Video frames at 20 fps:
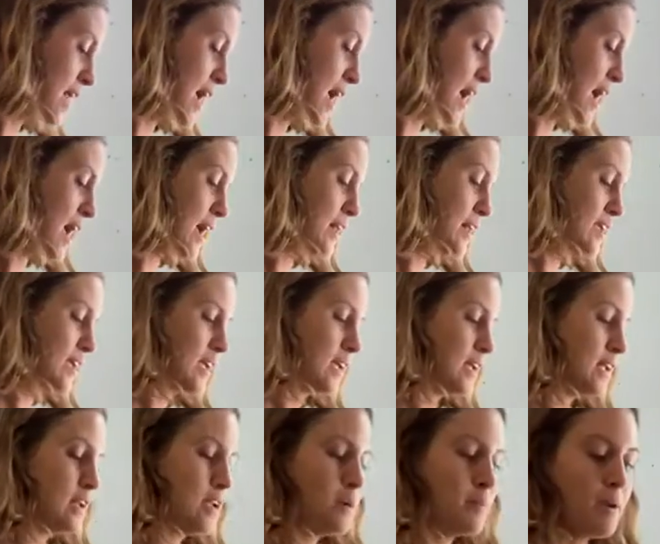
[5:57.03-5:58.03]
add
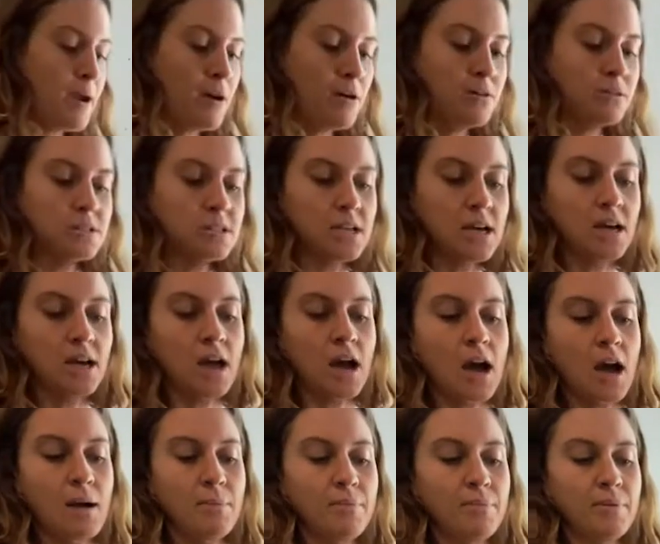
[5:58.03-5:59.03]
in about 1.5
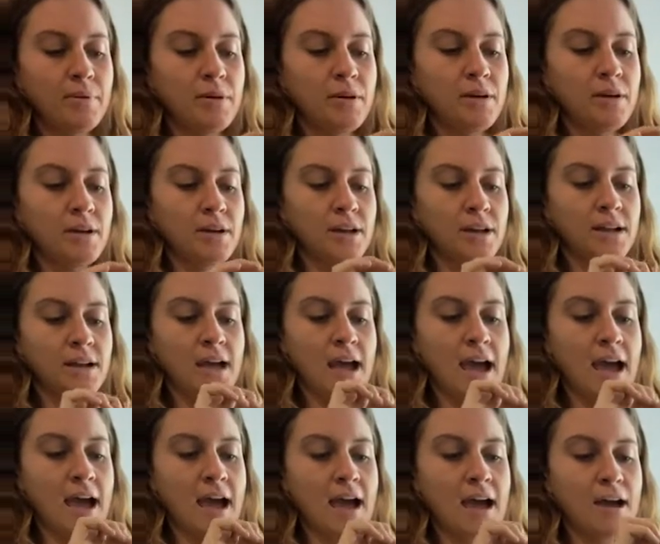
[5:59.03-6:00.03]

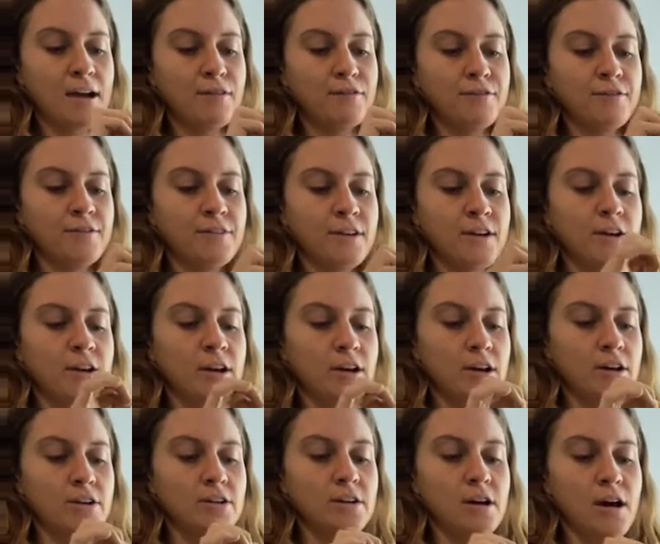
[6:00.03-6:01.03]
cups
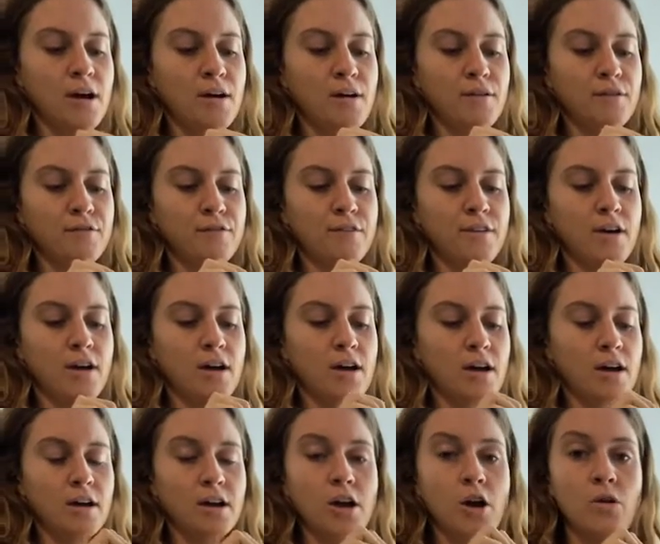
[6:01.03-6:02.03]
of
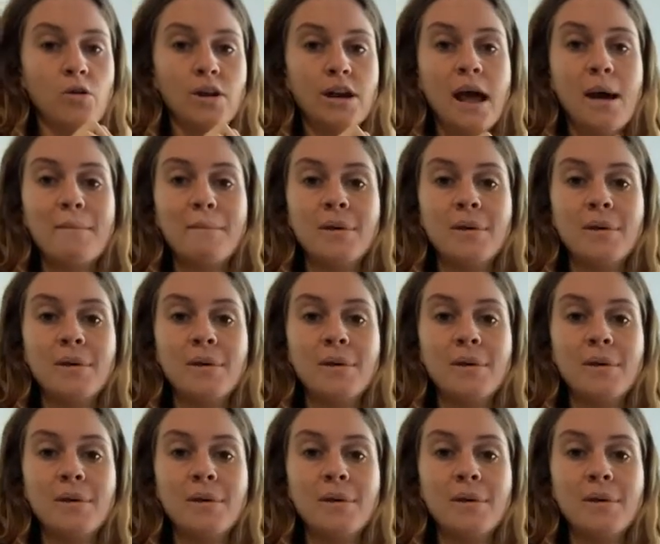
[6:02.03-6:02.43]
coconut